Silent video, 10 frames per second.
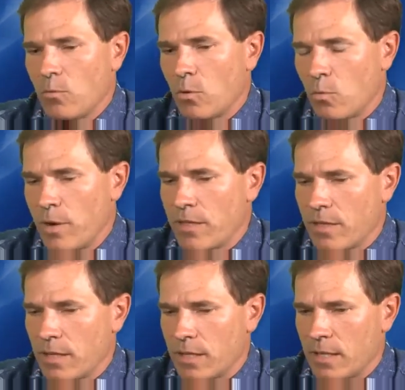What we
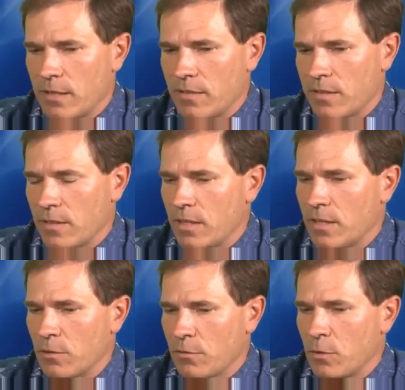think is, in the
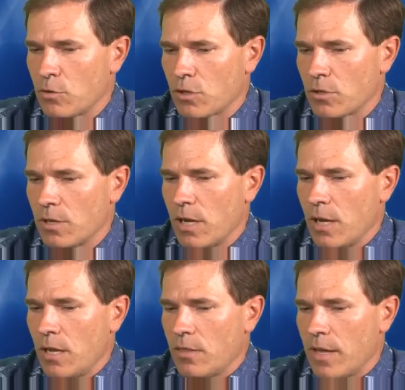near future,
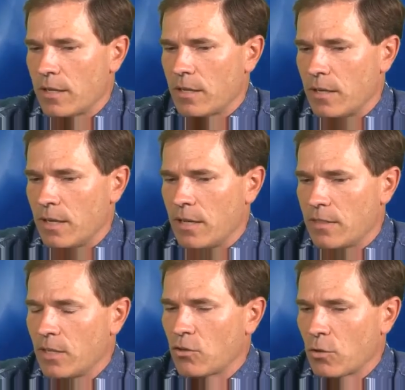that
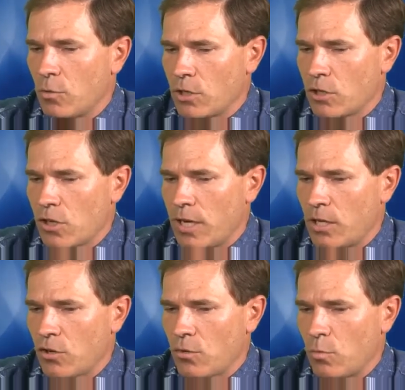things are going to
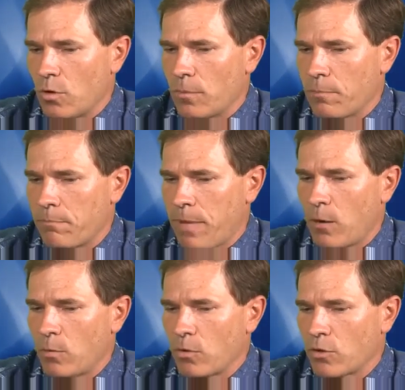change where
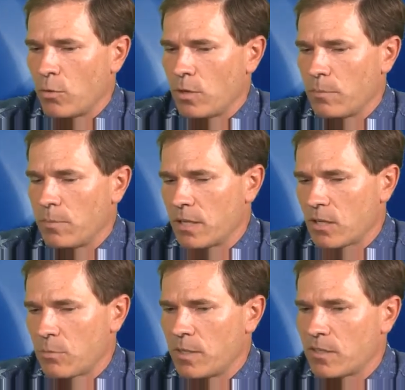power is going to be
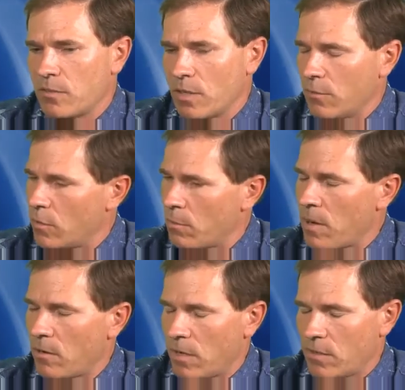inexpensive enough, or the
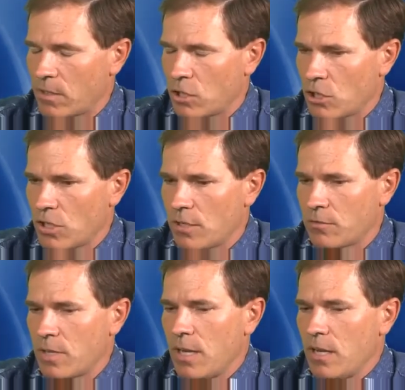paradigm is going to
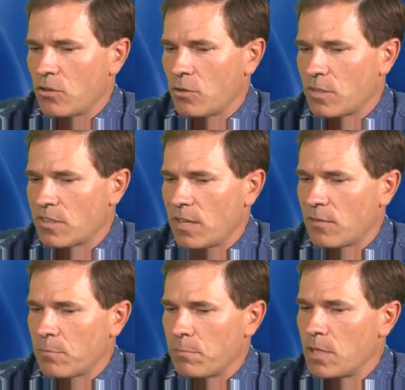shift. So instead
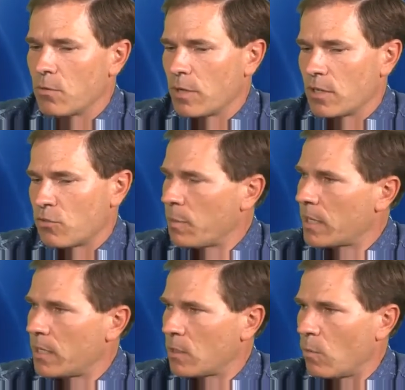of metering us
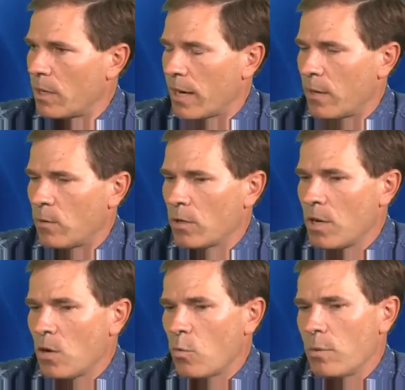by kilowatt hour,
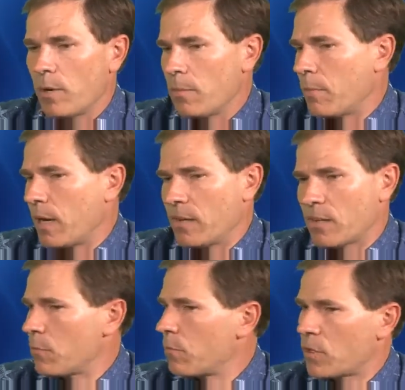we might buy
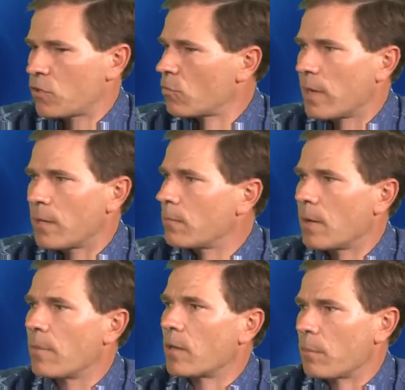some fixed rate
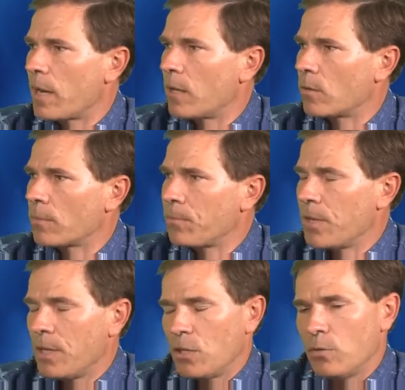amount of power.
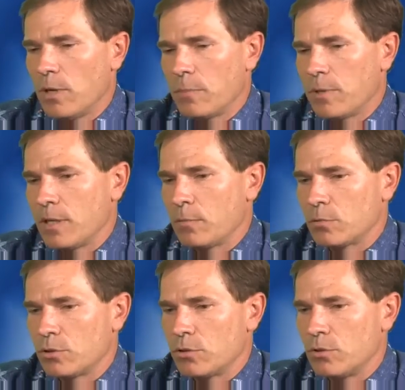You might be
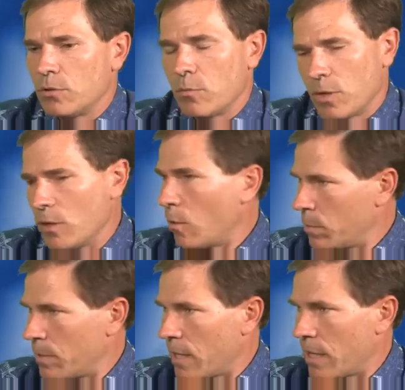able to, and we hope
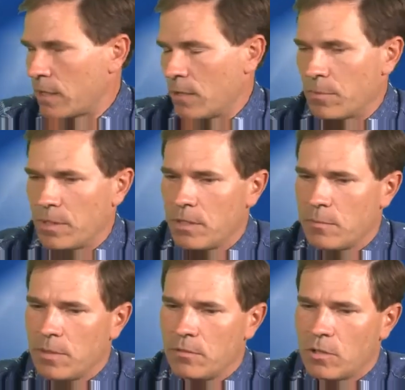to be that company,
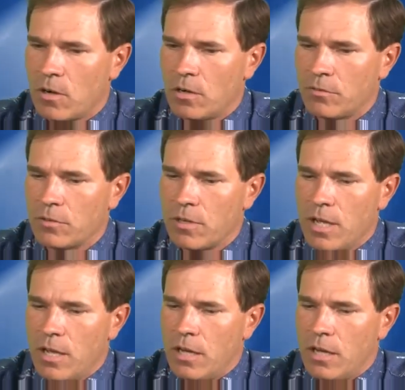to be able to offer,